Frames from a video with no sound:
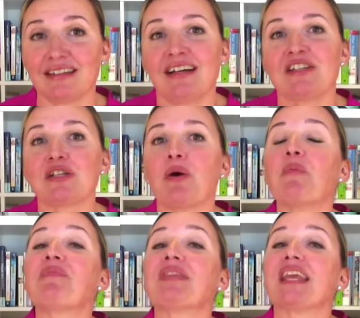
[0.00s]
So
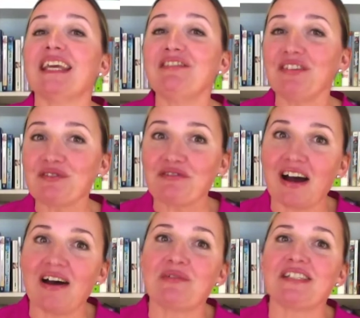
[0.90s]
if you
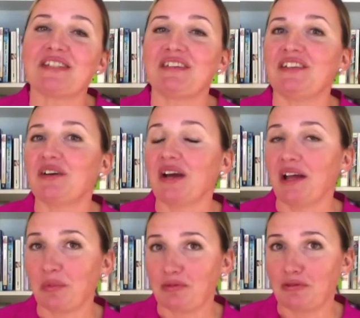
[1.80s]
found this video
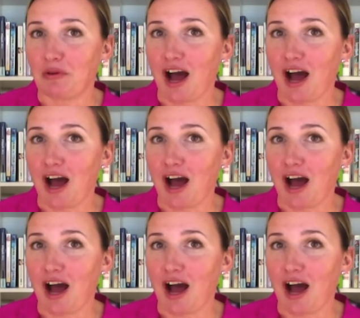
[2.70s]
helpful,